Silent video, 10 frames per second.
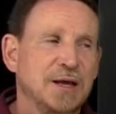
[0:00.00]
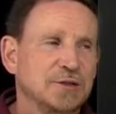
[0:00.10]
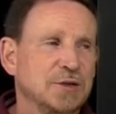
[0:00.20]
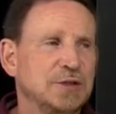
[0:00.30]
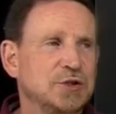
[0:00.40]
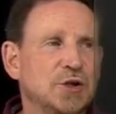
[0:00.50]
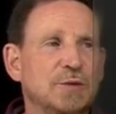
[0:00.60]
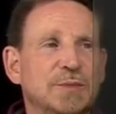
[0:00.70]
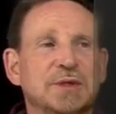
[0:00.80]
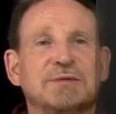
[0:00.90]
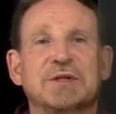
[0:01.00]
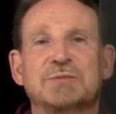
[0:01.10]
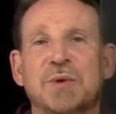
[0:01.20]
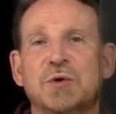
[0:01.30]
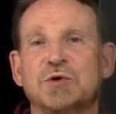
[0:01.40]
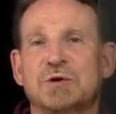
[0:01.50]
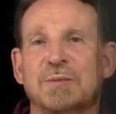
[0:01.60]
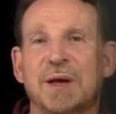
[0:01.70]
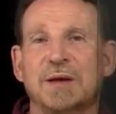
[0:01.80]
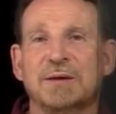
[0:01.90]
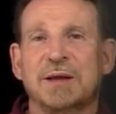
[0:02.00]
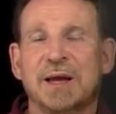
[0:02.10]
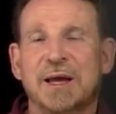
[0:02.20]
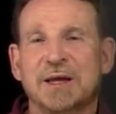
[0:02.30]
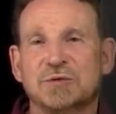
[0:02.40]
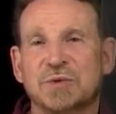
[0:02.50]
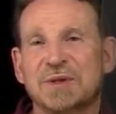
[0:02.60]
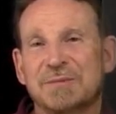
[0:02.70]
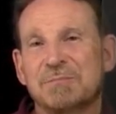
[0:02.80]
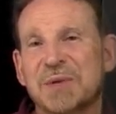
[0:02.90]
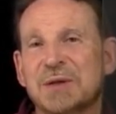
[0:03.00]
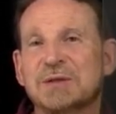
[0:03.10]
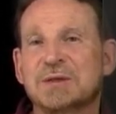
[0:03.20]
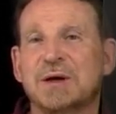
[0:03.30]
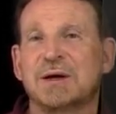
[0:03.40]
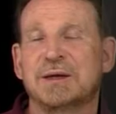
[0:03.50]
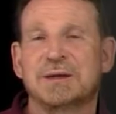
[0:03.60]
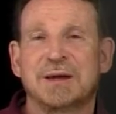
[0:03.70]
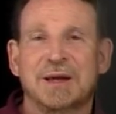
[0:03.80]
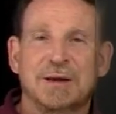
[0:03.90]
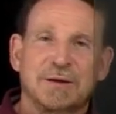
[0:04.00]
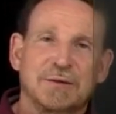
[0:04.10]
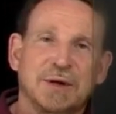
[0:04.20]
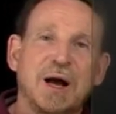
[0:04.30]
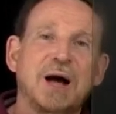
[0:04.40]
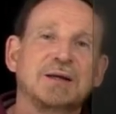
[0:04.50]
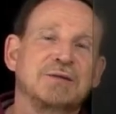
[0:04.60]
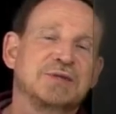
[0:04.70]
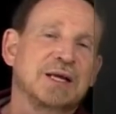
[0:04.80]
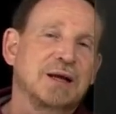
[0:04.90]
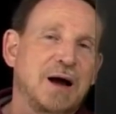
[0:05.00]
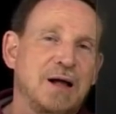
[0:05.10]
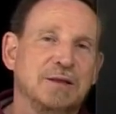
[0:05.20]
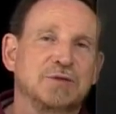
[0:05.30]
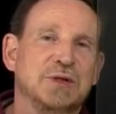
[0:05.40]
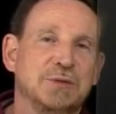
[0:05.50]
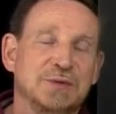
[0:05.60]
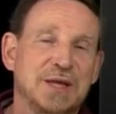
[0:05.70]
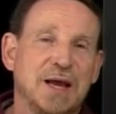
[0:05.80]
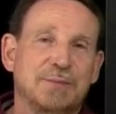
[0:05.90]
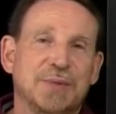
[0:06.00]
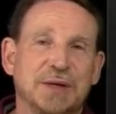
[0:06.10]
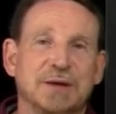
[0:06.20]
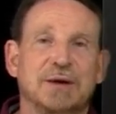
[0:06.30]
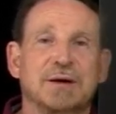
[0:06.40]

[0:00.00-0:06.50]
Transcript: So this cumulative exposure model is really built on the cognitive psychology that was happening